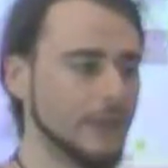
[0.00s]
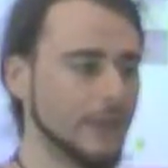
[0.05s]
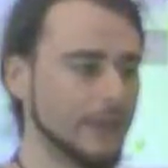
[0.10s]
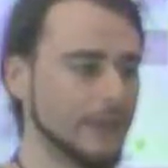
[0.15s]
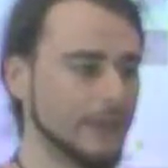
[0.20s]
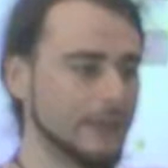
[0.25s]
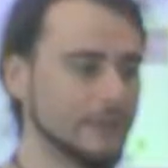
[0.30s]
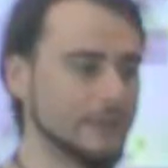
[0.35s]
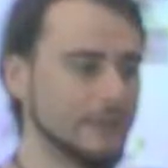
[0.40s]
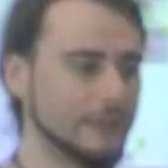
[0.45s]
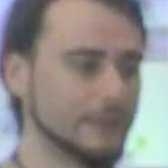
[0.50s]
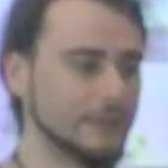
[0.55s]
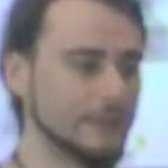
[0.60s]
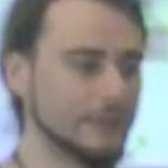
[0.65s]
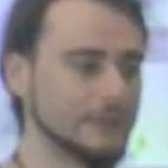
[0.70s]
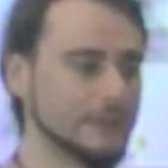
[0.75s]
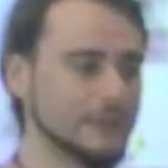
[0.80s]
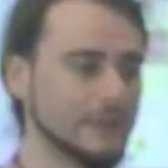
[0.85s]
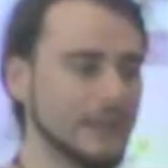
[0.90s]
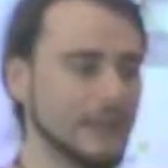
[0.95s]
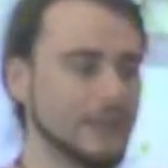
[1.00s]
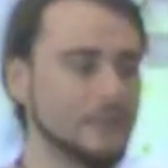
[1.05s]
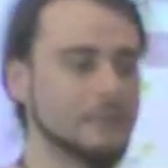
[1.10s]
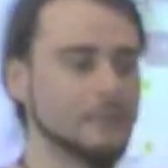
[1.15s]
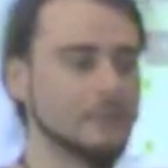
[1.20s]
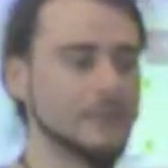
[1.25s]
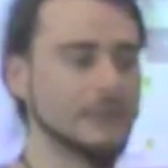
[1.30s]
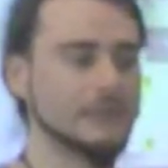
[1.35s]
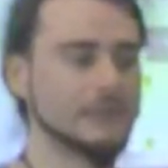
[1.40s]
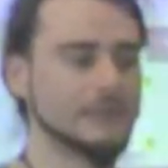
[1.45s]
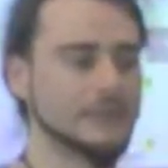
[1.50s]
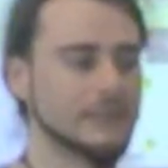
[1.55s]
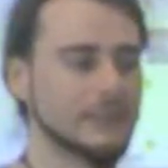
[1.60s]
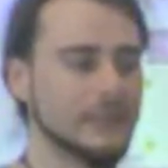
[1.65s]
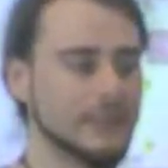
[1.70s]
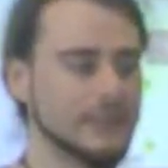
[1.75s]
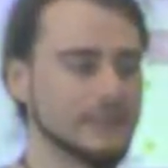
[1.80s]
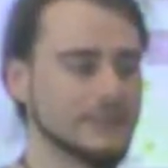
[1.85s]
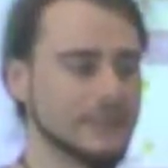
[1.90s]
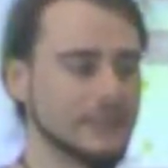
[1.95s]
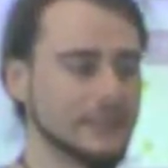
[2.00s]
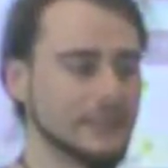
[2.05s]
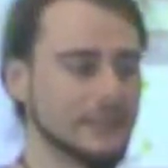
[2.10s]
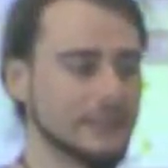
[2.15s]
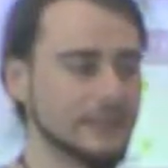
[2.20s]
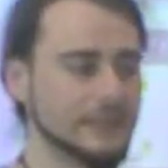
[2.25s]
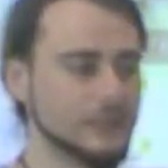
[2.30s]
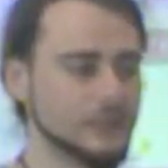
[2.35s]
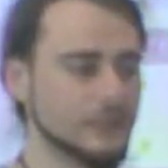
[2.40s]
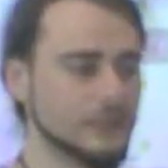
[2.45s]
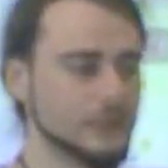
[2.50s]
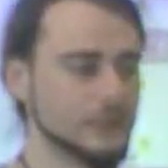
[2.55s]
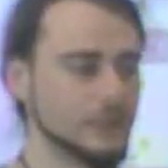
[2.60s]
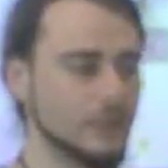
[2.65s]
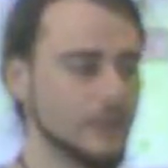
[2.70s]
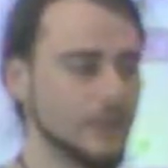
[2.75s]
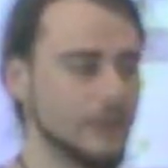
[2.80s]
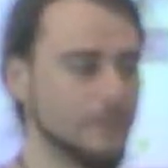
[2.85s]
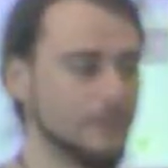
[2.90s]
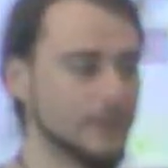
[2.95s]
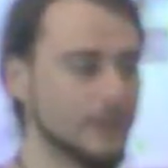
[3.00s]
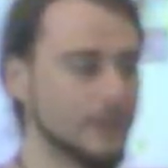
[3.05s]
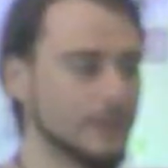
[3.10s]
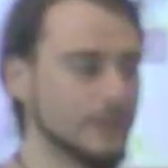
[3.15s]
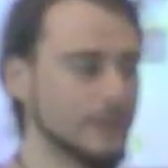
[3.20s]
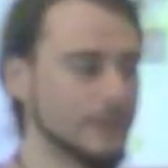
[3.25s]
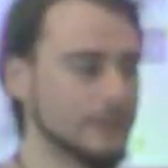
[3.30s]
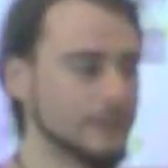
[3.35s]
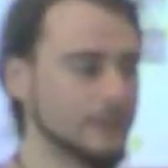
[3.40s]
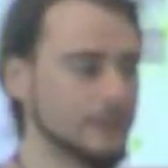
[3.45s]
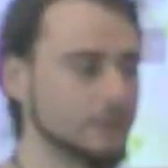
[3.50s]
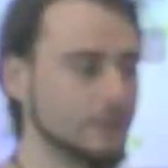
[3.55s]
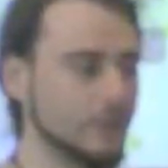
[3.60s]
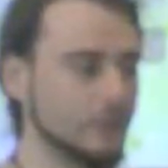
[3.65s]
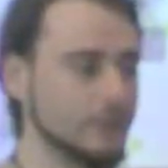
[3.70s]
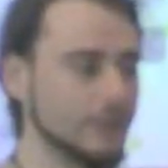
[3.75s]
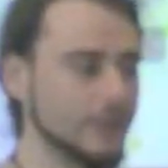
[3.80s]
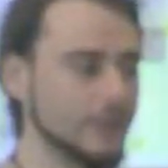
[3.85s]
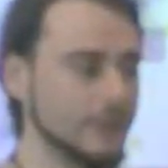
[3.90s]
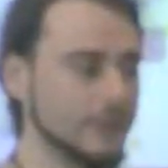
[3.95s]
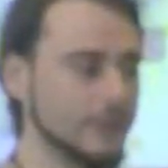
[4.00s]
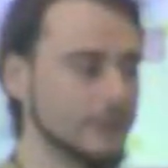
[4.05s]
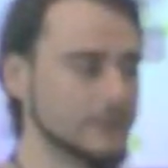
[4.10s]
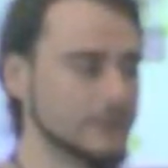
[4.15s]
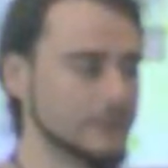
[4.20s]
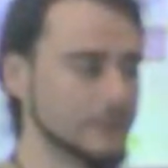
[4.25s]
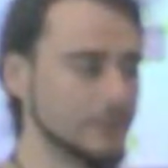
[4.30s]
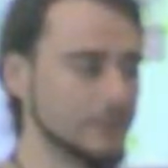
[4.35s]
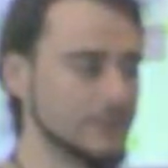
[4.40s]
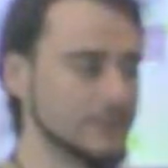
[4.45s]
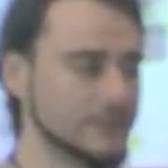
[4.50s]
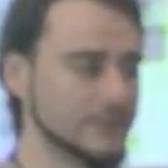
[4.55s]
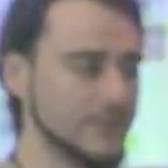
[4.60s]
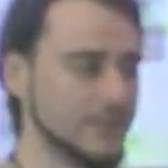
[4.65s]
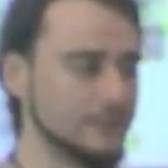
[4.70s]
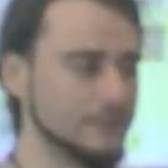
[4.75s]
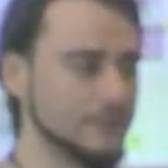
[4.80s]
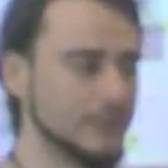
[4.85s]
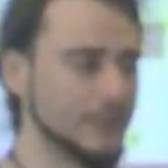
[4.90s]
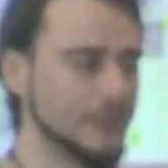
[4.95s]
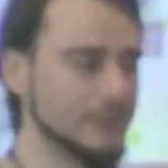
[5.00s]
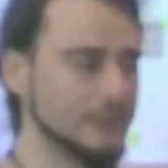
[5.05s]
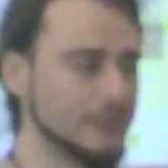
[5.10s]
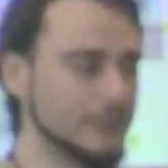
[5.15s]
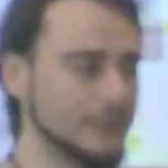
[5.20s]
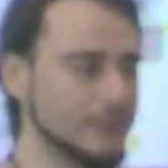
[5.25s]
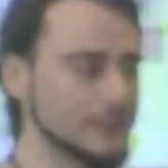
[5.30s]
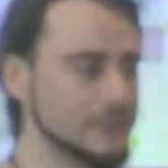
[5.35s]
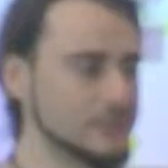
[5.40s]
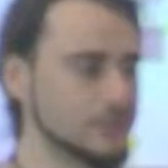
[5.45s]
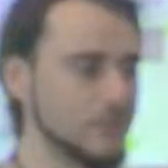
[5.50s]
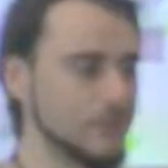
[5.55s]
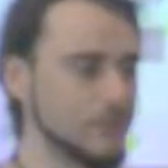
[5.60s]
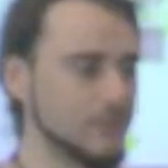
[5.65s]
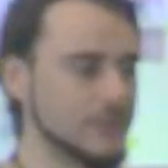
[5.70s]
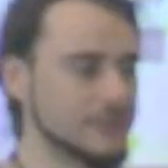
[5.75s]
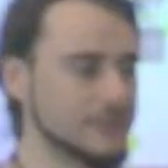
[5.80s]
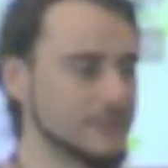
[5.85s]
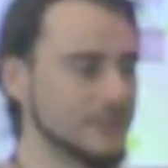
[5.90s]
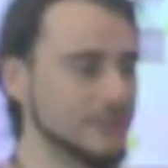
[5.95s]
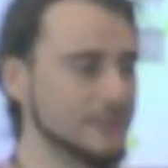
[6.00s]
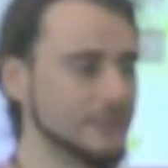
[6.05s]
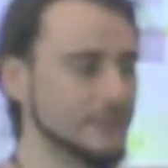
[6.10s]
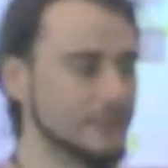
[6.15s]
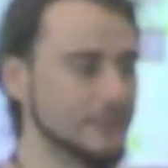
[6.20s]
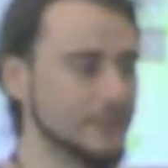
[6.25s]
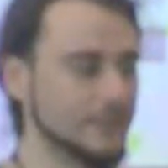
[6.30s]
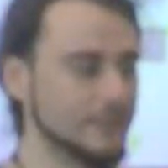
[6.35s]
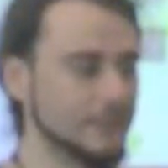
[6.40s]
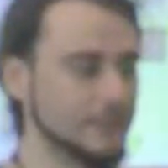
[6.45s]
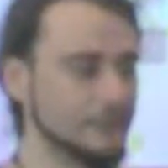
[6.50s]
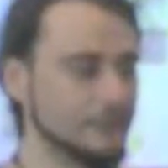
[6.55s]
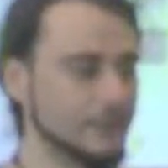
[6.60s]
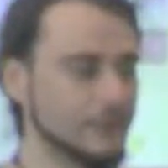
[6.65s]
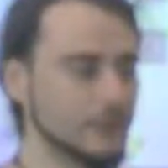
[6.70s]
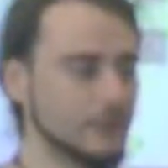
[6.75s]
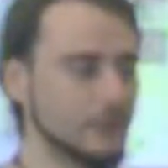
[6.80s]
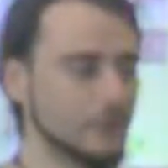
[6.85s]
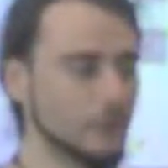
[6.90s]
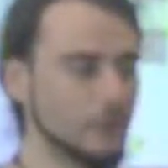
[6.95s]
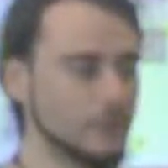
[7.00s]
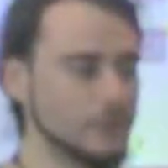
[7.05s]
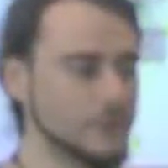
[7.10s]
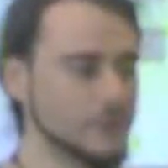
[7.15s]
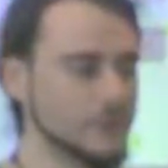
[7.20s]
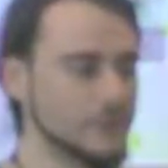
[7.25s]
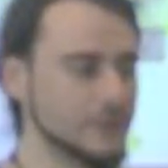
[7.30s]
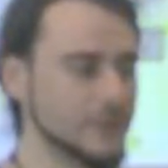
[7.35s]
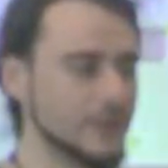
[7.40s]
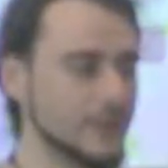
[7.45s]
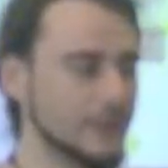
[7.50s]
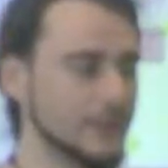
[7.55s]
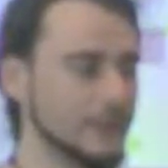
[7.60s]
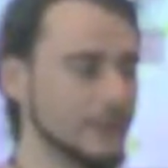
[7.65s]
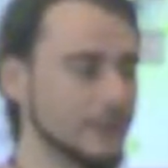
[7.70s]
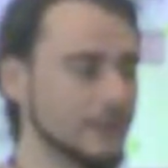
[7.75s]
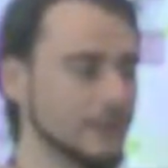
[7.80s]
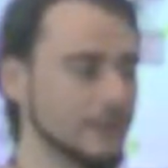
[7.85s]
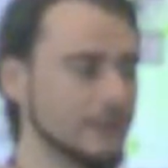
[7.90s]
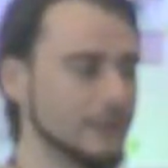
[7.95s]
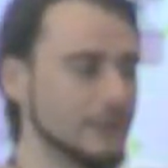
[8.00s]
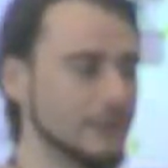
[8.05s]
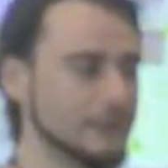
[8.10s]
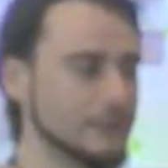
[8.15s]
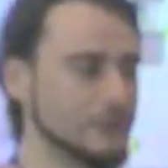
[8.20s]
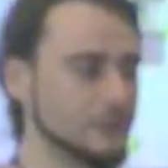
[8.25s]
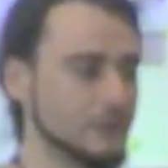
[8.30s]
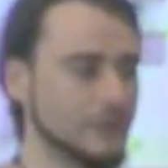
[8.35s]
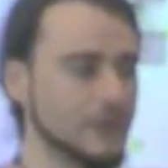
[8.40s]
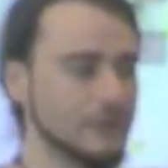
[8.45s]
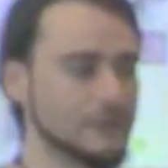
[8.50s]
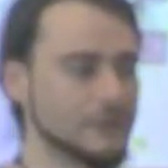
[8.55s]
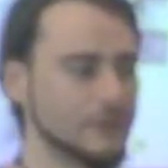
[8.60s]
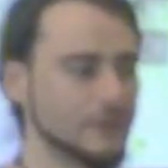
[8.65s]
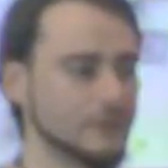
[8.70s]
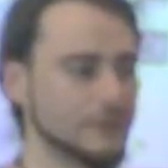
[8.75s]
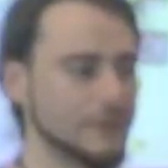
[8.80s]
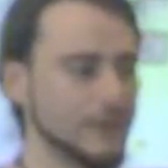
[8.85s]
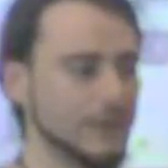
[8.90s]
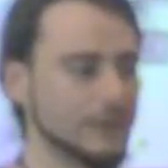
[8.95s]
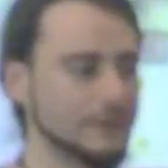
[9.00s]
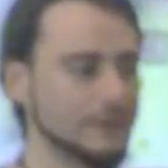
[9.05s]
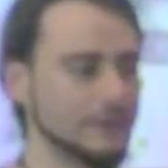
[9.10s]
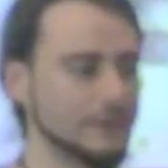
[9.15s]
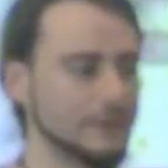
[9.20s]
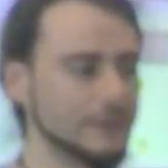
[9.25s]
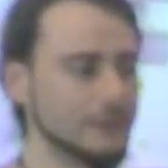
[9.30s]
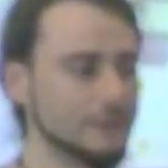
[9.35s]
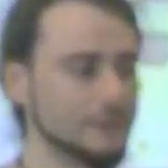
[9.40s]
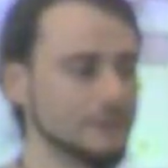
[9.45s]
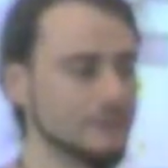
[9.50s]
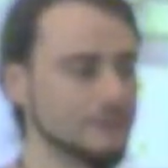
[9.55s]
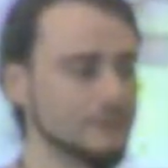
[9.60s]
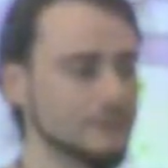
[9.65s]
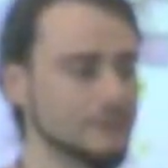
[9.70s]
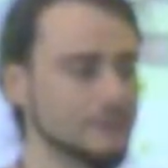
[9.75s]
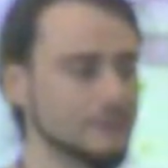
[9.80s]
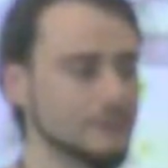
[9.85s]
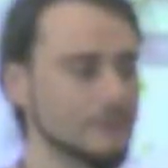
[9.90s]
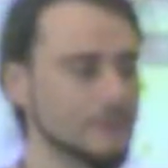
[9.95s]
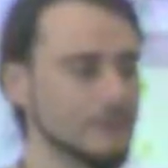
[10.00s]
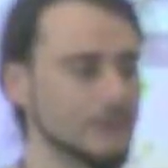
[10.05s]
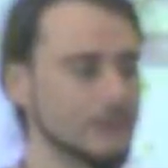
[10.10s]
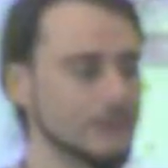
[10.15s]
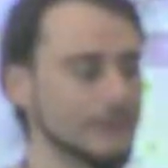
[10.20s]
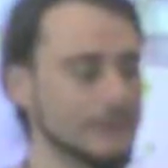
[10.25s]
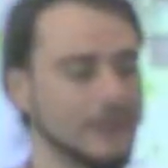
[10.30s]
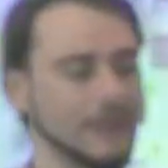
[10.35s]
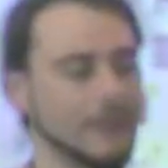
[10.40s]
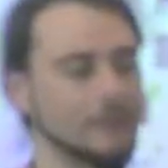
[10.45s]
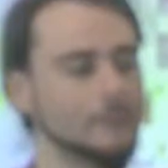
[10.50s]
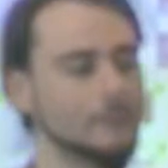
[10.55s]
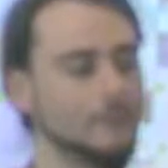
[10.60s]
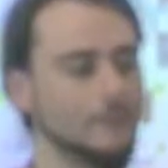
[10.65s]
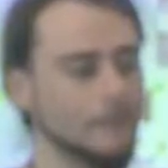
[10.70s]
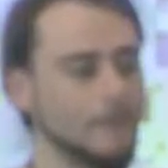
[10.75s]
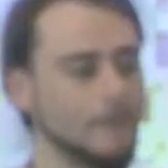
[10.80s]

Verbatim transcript: And a time-based clustering is also happening on the top here. So the same data is represented in different groups uh, structured by the, the time